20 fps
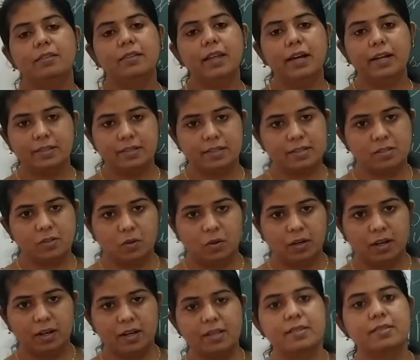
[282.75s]
that is
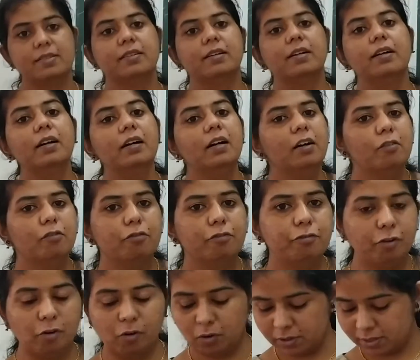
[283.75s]
known as the
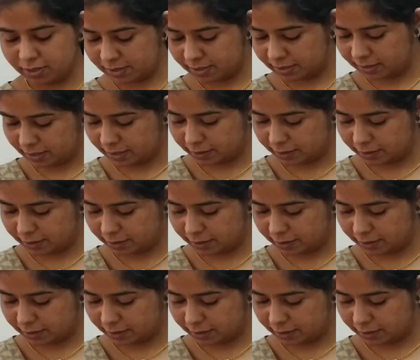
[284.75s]
force.